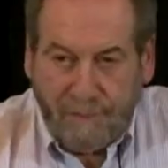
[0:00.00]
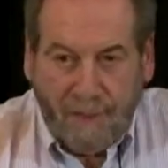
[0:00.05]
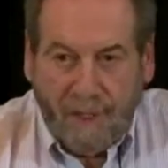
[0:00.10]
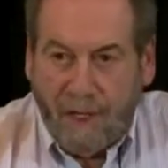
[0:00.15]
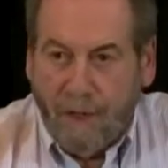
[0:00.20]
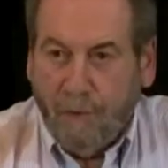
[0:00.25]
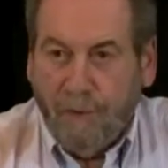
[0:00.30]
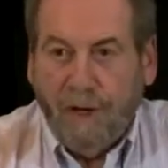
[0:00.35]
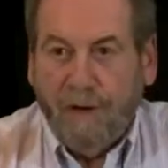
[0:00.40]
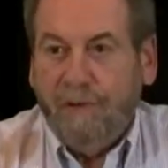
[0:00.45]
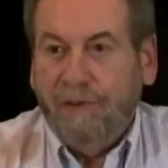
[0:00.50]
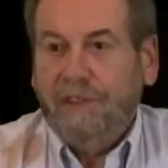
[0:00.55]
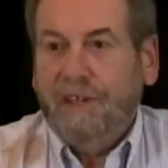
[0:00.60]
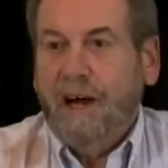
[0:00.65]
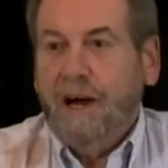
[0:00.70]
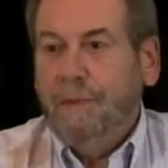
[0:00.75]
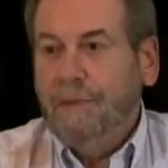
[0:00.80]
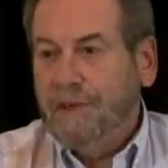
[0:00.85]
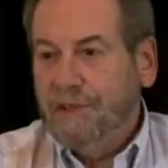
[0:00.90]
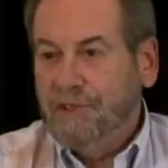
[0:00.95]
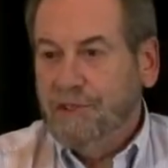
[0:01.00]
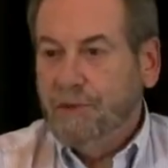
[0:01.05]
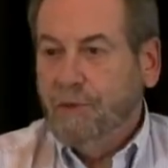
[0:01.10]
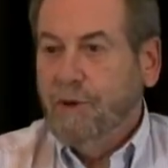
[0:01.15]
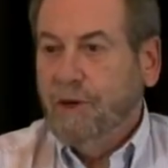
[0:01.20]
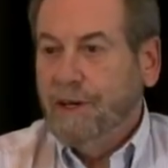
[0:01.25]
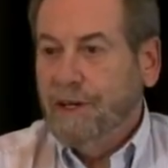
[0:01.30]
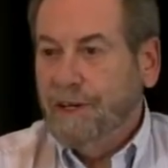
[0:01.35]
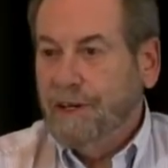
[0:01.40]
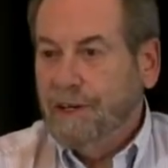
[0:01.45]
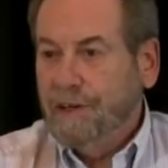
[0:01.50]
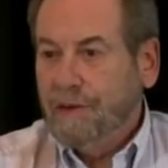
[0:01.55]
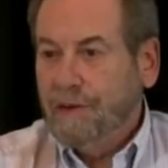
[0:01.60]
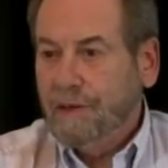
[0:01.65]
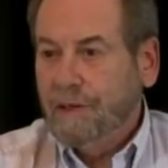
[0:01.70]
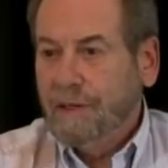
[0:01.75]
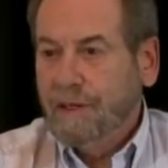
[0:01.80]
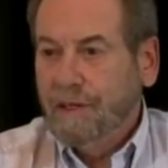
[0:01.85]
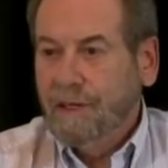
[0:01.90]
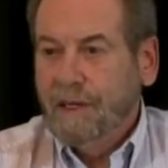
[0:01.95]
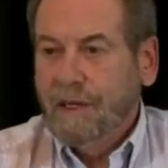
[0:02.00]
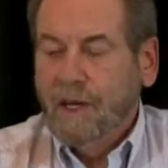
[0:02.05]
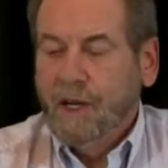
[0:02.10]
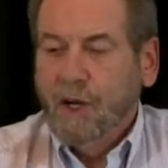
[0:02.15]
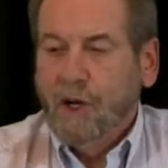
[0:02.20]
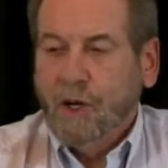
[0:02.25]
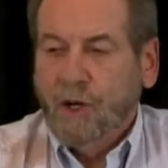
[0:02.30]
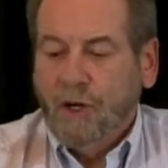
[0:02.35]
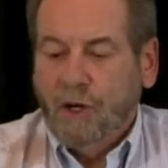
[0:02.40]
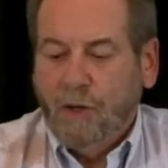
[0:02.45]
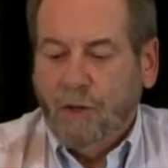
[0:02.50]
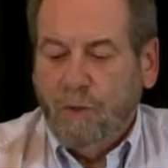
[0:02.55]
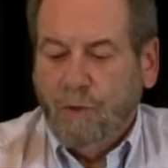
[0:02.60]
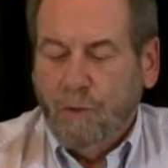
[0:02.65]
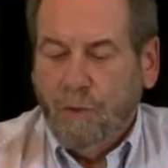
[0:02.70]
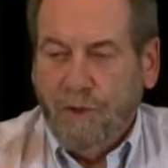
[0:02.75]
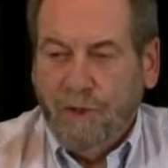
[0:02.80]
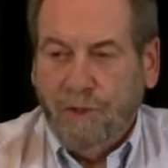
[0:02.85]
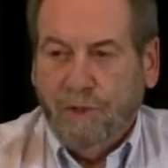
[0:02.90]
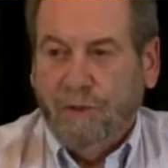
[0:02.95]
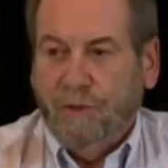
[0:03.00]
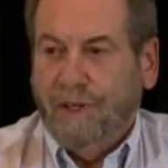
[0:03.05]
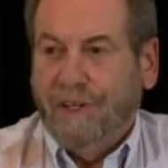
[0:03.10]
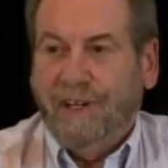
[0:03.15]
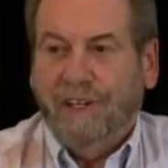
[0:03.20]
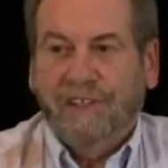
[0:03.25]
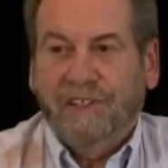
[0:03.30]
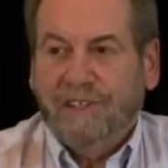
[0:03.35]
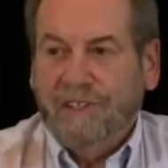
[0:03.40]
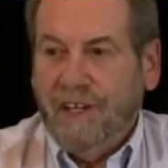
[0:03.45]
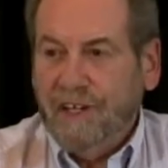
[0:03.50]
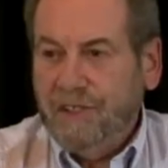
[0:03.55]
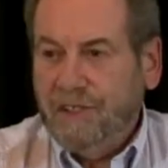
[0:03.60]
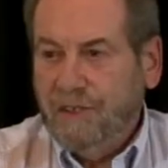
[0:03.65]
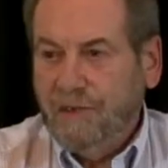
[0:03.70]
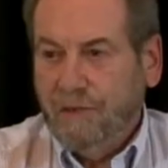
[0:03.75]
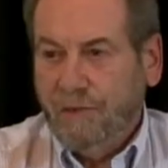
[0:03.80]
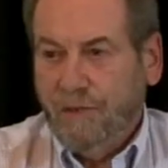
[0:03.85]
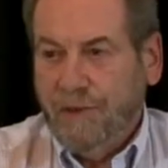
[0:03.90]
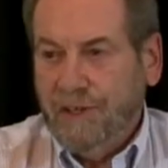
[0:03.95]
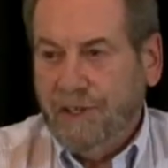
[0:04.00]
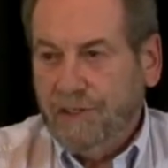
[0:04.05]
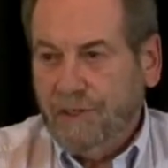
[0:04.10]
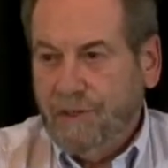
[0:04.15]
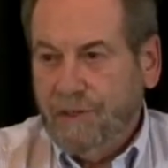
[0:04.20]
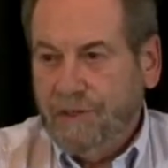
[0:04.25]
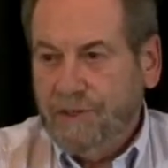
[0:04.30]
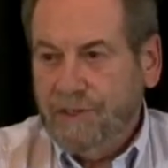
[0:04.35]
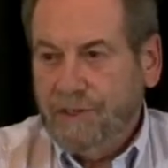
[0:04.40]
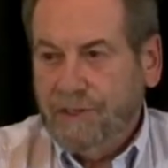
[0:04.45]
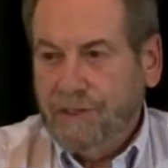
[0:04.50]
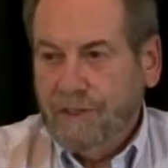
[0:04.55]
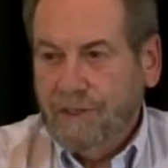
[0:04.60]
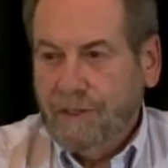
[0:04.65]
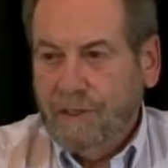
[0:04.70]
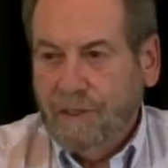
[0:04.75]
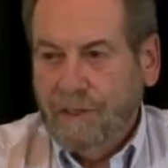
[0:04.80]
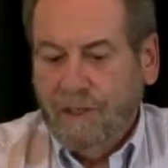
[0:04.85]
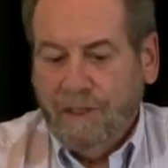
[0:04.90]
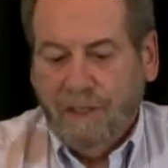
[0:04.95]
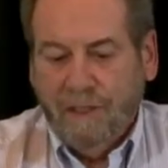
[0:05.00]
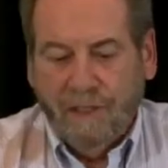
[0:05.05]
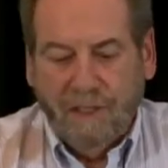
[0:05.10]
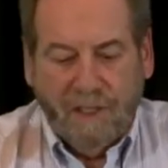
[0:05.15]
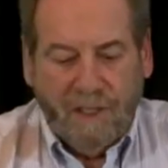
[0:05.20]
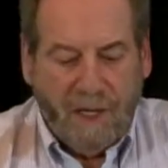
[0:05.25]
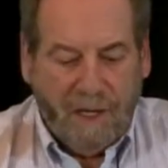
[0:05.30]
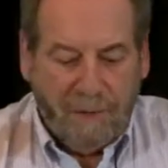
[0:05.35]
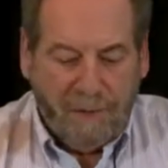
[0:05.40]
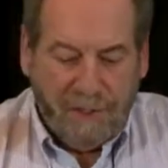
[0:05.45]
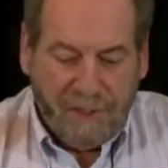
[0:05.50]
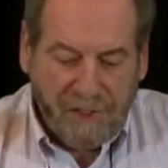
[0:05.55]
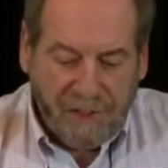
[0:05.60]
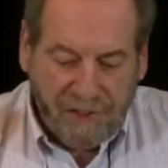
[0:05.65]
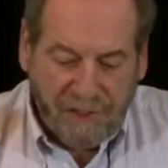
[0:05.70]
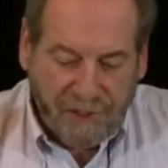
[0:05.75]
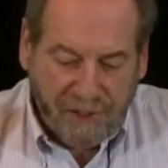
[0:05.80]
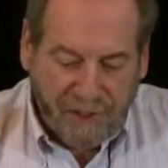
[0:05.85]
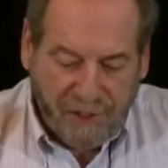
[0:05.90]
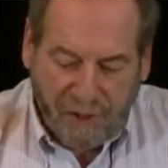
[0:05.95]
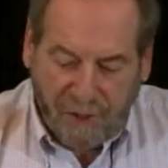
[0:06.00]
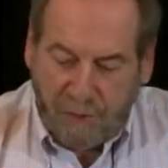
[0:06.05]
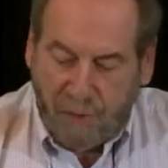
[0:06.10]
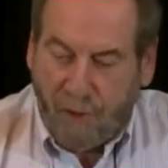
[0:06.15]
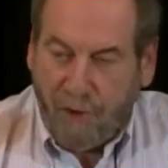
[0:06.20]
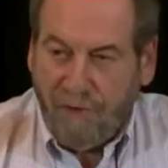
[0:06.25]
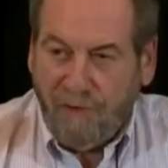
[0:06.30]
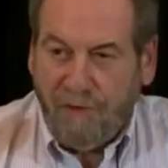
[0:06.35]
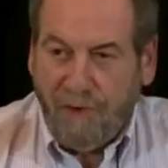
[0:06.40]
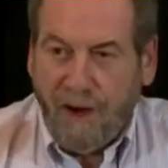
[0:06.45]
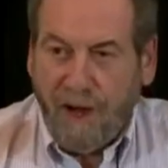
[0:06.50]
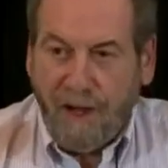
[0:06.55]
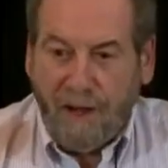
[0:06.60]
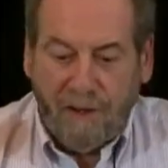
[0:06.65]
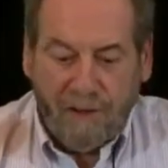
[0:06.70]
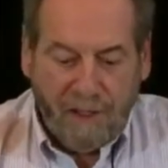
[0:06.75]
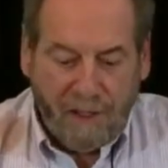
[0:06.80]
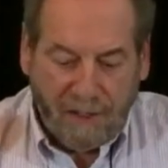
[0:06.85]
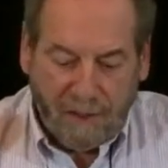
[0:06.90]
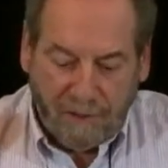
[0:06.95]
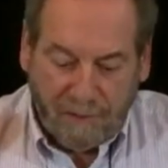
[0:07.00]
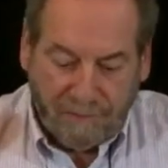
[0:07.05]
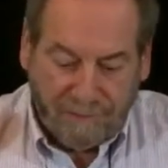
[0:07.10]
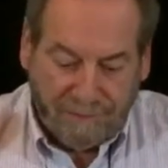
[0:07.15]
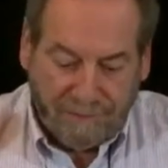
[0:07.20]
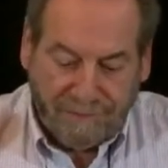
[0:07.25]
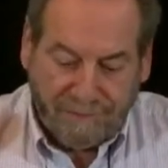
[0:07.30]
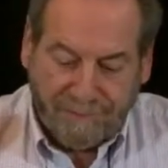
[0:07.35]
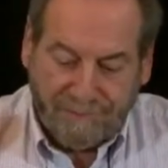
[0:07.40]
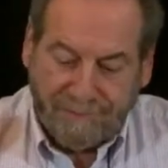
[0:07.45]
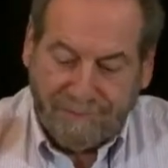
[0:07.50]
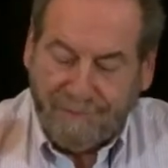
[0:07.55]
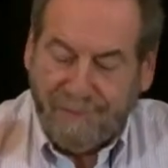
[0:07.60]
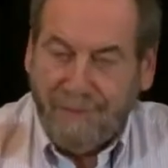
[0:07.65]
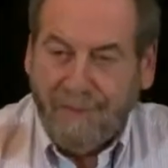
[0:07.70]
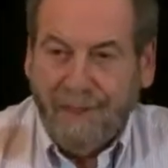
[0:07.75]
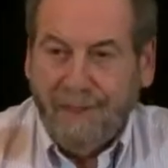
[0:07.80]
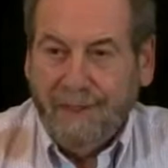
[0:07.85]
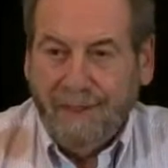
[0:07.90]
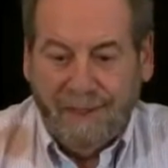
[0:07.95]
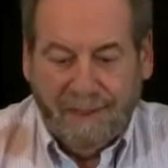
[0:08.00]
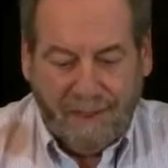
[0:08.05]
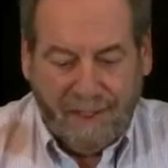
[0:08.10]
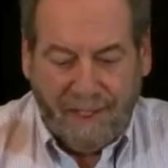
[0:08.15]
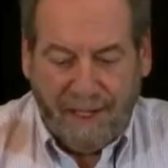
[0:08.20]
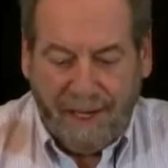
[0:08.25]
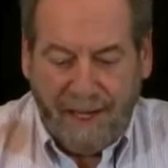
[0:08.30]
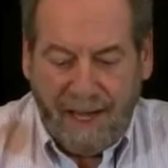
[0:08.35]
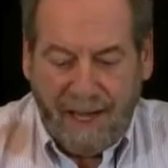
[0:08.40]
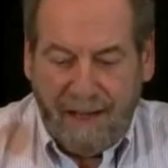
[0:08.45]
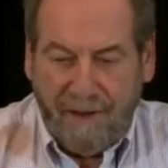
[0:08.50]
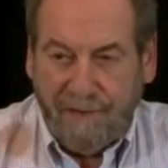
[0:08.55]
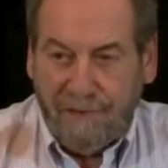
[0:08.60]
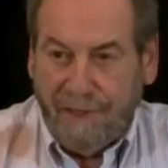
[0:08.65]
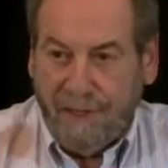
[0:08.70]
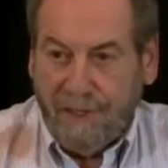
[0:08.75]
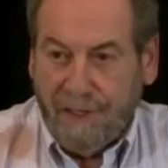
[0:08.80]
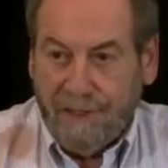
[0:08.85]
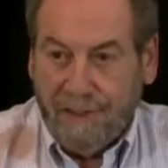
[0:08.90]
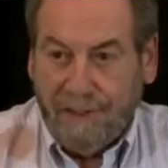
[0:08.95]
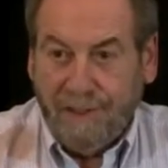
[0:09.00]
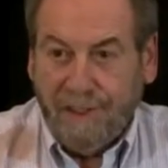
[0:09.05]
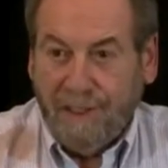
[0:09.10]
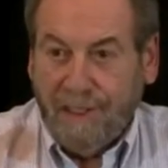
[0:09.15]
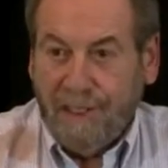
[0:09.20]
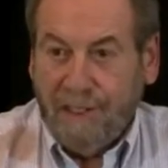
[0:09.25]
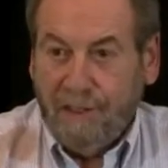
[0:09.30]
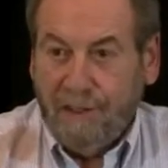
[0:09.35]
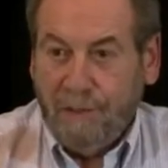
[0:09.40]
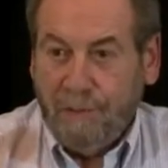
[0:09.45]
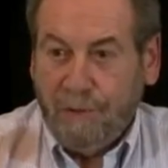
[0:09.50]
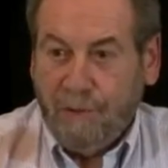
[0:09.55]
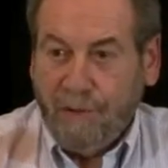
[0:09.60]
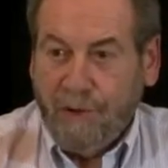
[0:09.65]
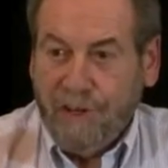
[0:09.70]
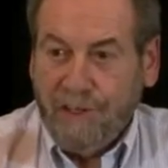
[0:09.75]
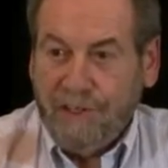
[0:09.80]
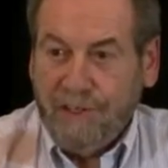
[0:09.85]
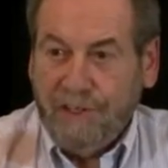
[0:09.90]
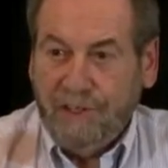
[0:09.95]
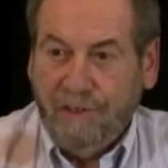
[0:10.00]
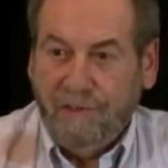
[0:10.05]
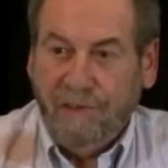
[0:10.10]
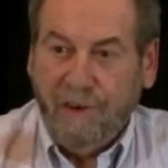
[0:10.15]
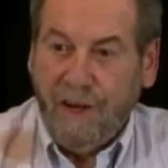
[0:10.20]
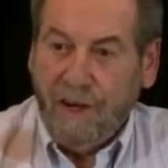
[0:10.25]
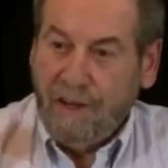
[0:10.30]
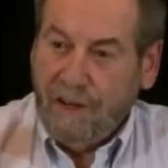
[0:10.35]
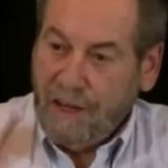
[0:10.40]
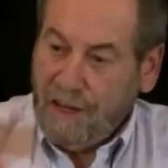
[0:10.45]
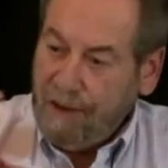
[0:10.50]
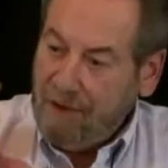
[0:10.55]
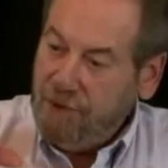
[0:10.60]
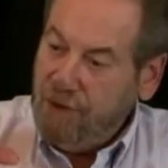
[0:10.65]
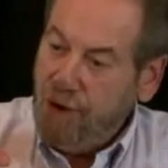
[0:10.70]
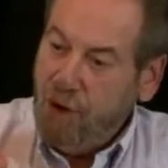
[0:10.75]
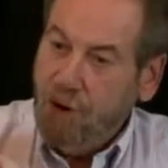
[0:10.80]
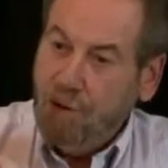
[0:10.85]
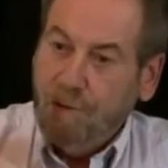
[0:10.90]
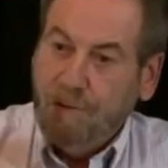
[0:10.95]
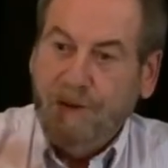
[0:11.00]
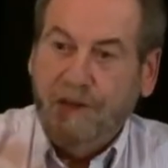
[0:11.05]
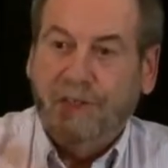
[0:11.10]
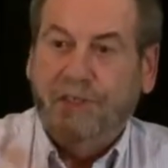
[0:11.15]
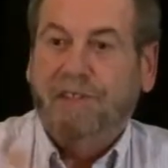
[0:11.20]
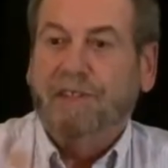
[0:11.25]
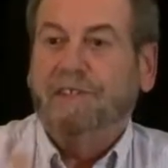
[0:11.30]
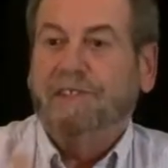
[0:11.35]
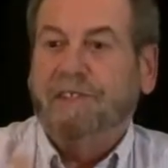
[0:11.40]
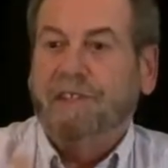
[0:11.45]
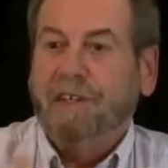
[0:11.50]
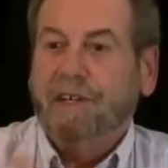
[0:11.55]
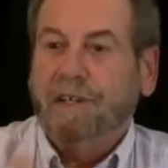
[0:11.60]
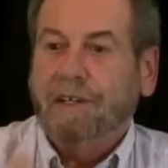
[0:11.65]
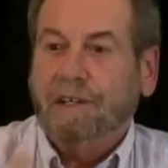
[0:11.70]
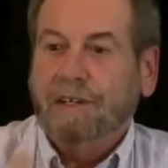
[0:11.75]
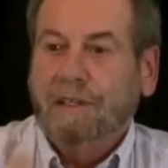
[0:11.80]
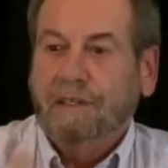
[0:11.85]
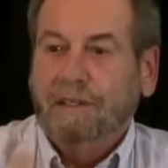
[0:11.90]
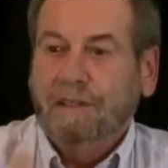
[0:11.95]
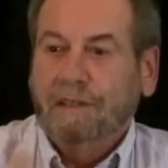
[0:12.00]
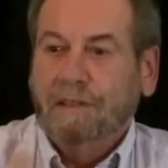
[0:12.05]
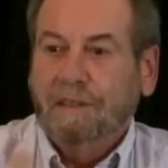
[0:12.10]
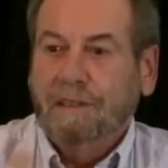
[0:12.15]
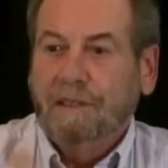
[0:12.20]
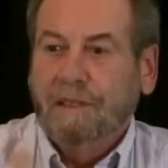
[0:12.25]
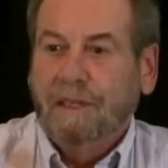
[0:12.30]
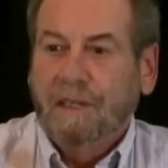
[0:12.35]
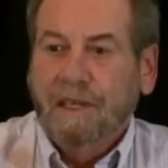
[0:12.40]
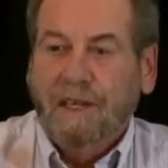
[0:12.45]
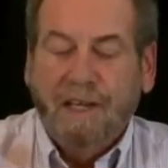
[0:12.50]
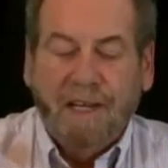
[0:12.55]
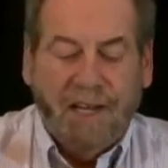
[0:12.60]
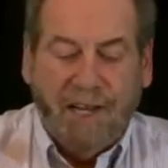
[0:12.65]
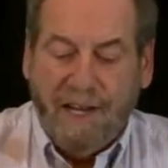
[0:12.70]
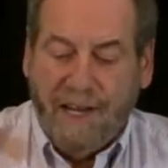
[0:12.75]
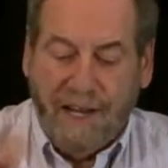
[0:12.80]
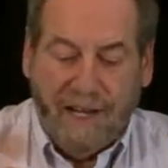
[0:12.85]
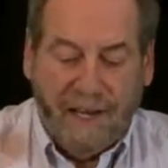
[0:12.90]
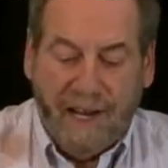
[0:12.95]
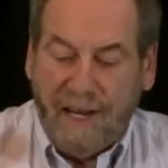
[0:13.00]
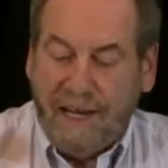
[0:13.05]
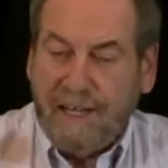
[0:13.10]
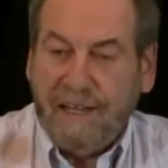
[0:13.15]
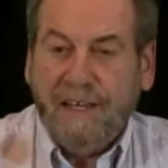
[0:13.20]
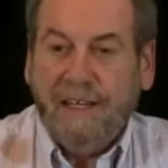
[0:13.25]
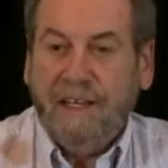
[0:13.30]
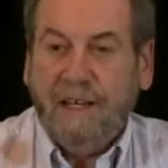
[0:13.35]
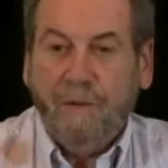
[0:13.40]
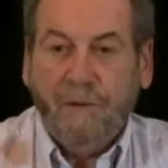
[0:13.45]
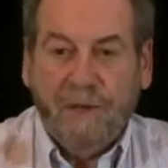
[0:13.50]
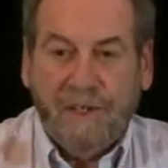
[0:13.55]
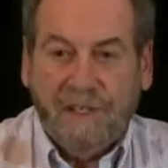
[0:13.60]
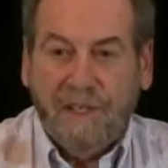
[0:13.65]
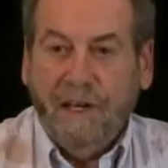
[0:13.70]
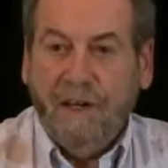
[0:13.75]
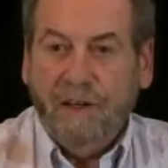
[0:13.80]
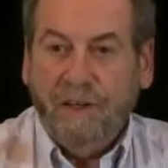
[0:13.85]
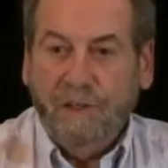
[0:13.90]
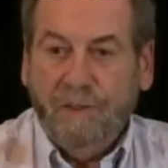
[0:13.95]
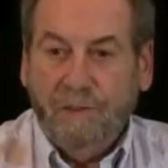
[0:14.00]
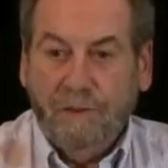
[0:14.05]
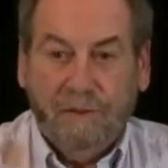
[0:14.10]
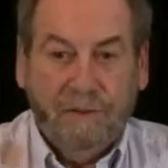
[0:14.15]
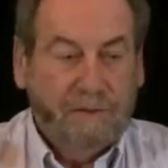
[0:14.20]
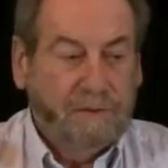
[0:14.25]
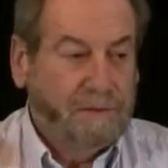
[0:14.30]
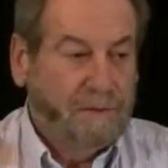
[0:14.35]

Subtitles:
on whatever topics you want to hear. We do extensive research. I mean, this is just a small file that I have on illegal immigration. The file I have home is this thick. And anything that we tell you,